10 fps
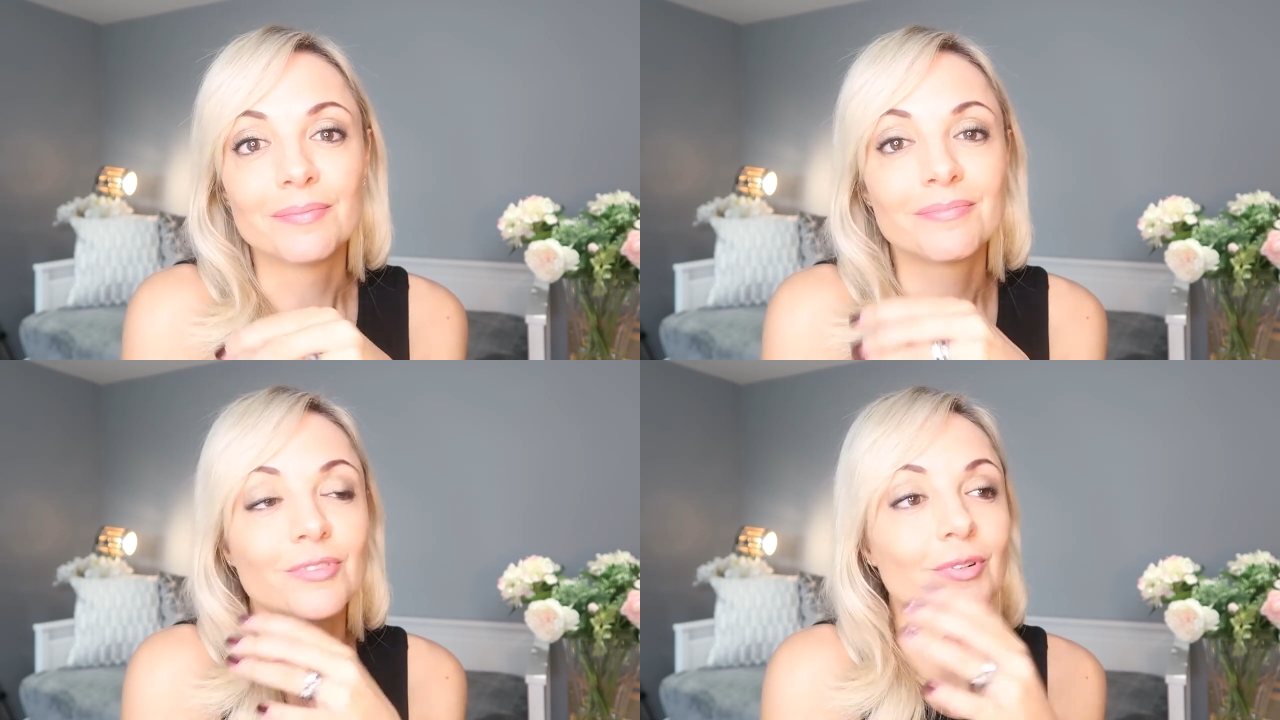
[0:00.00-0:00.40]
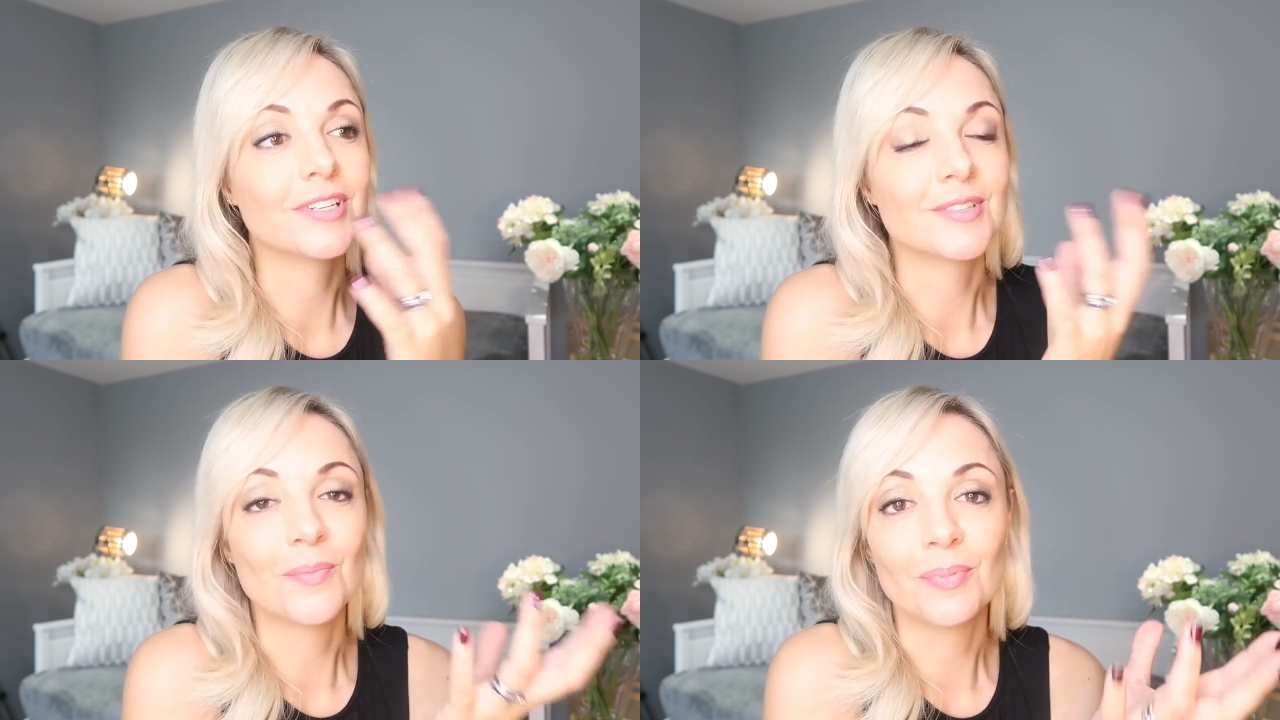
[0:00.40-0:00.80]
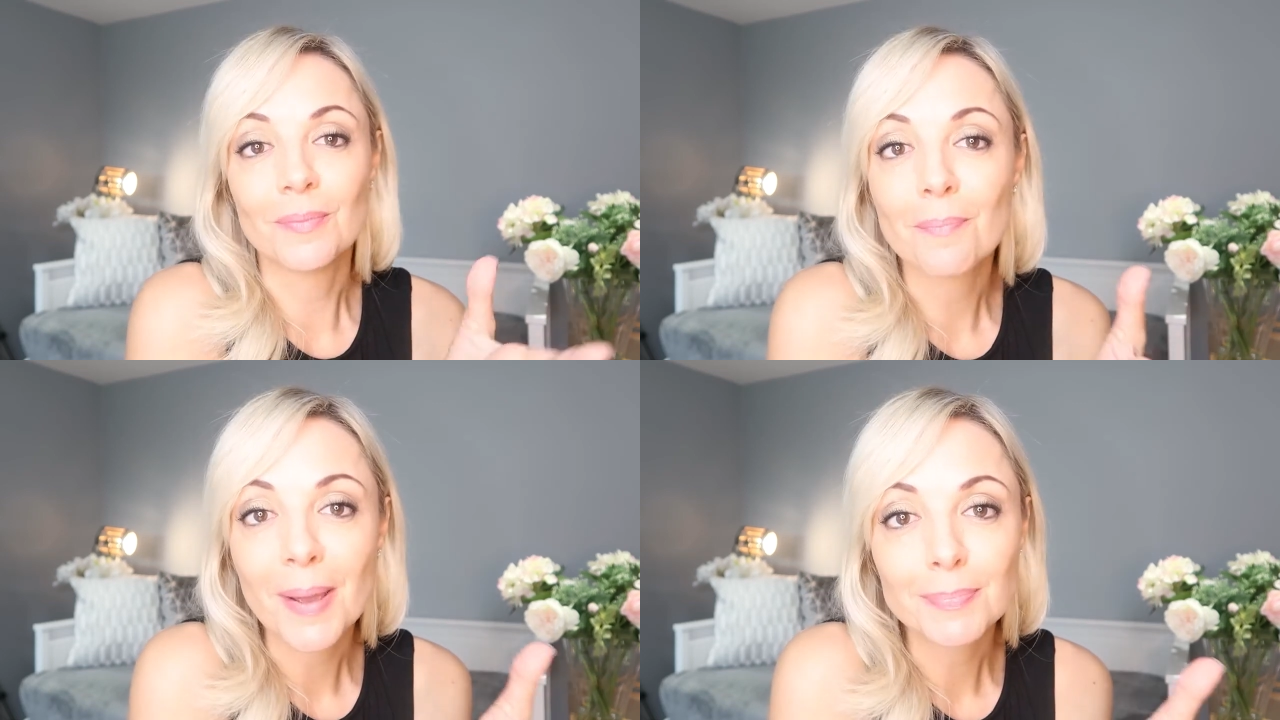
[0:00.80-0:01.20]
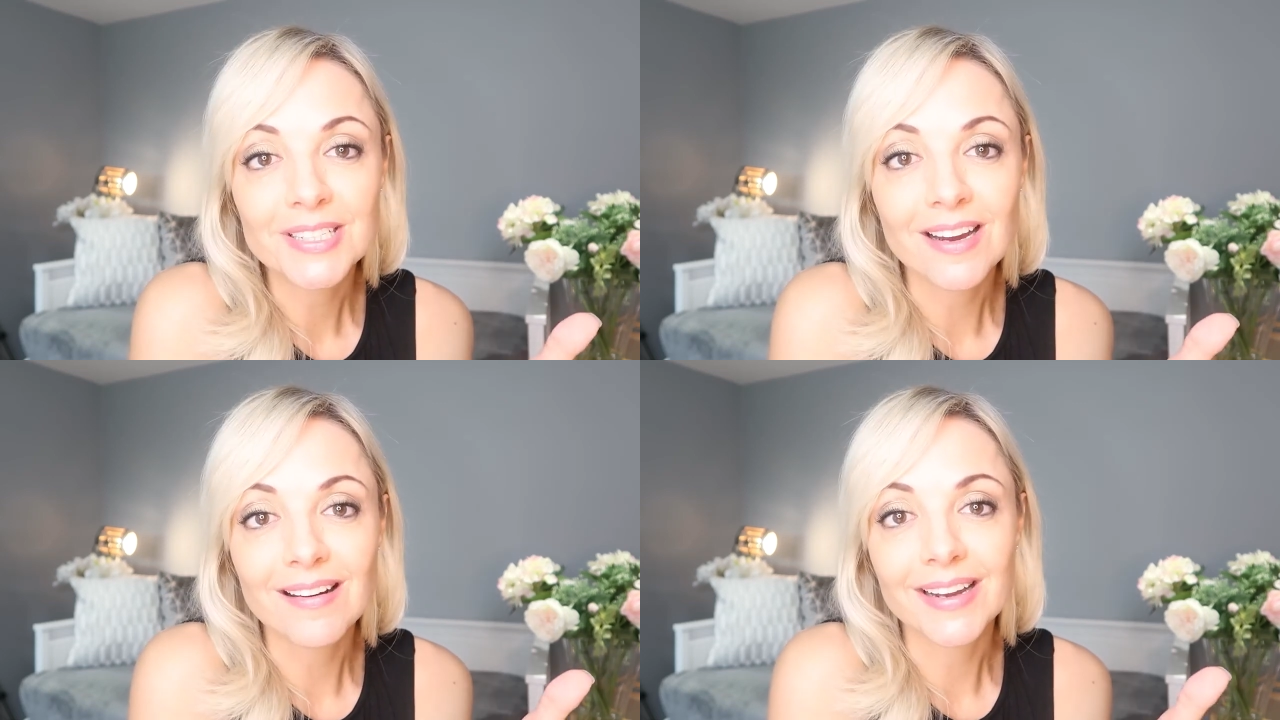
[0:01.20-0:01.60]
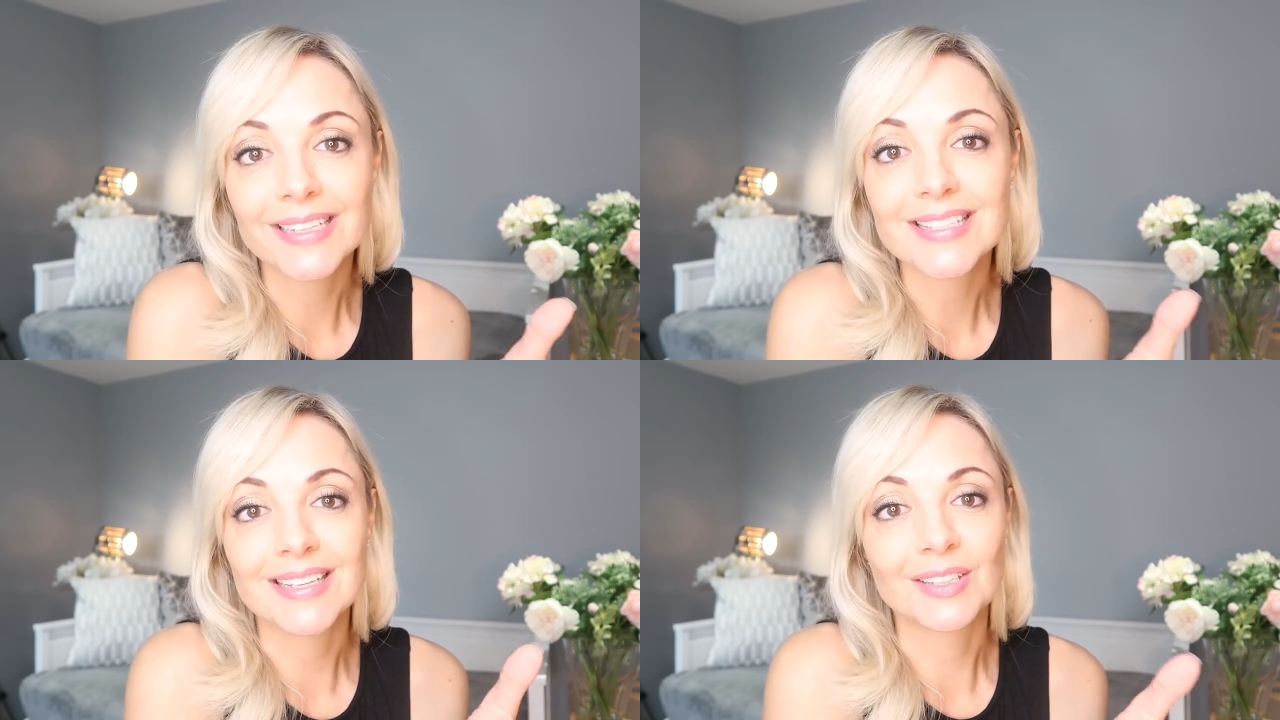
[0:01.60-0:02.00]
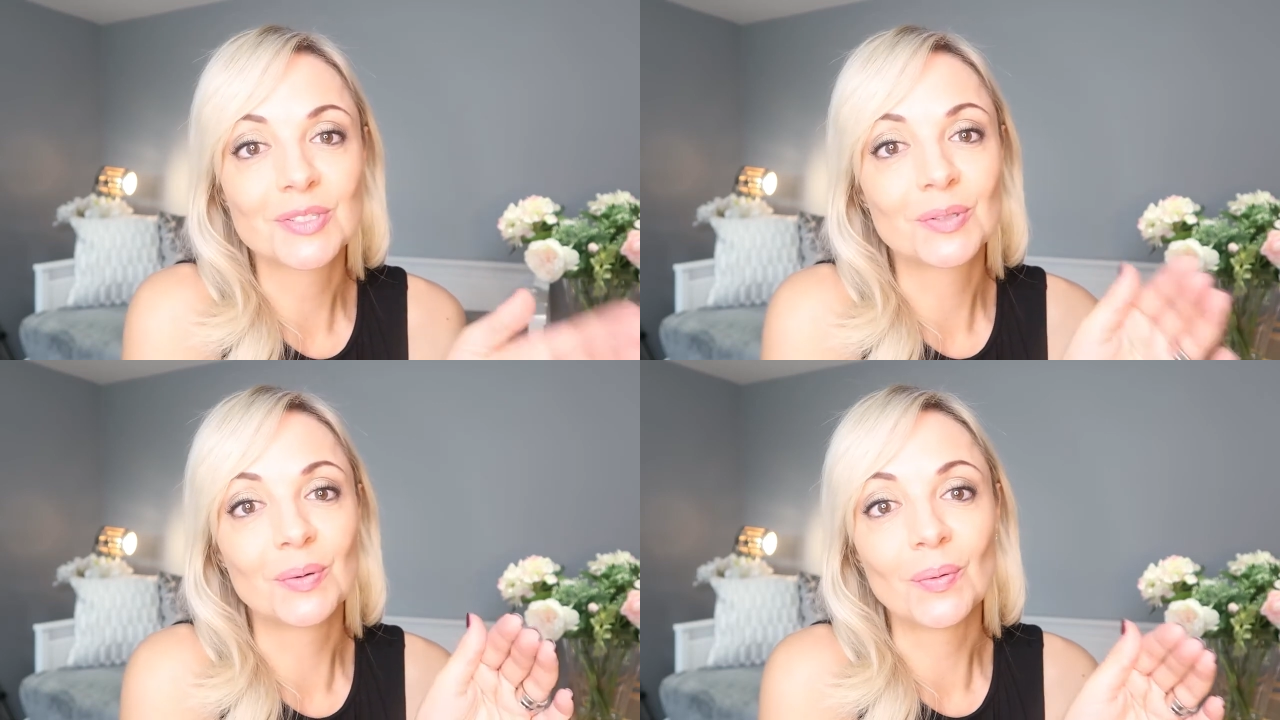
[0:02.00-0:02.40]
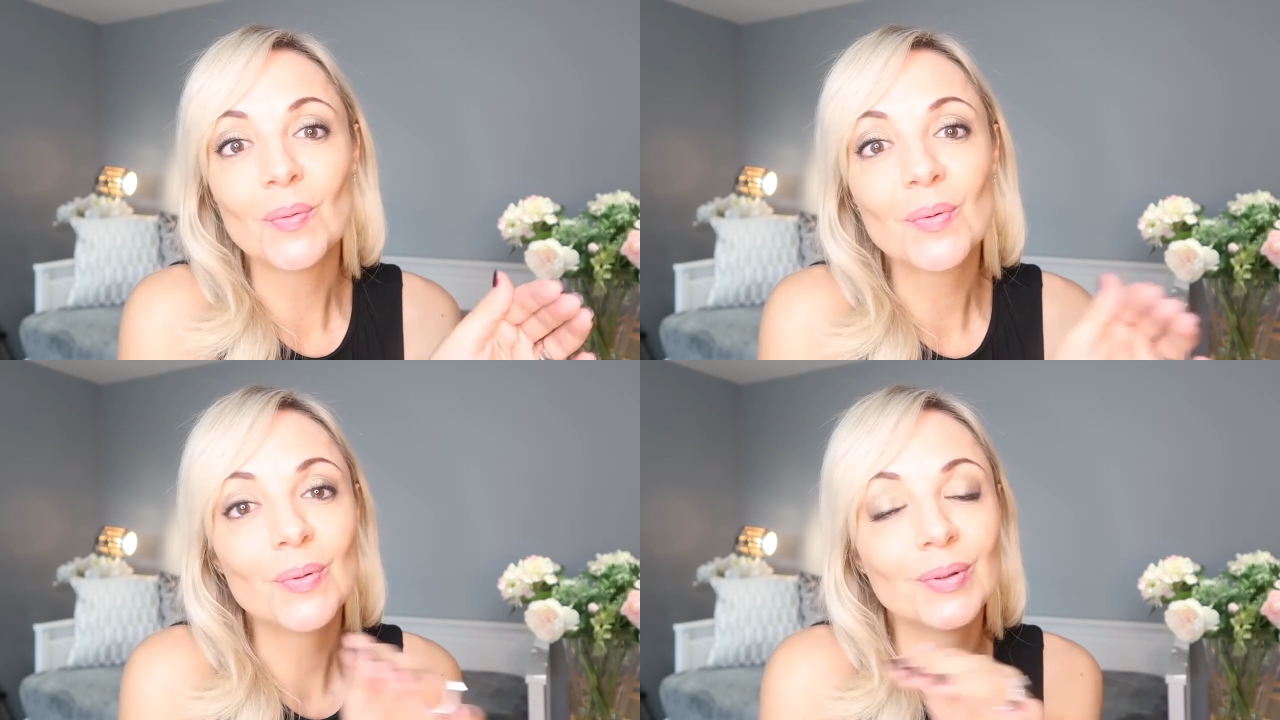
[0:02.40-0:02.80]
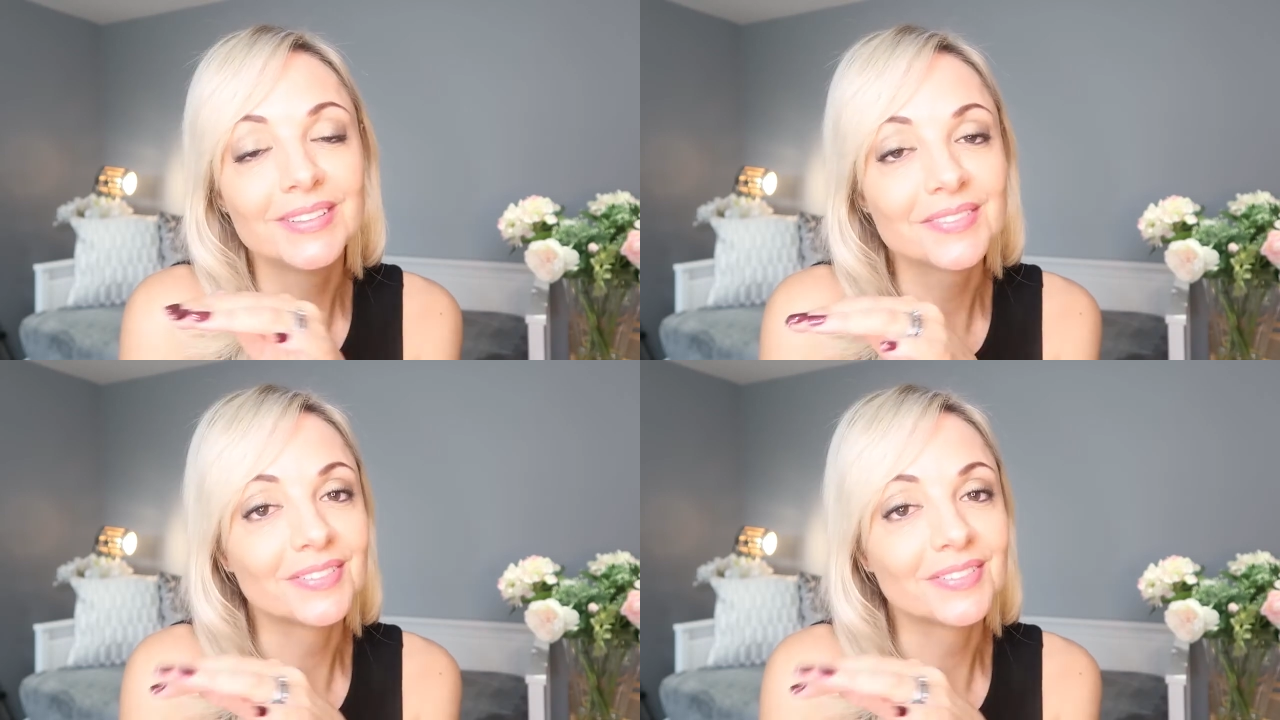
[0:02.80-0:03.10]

For example, peptides, that's got all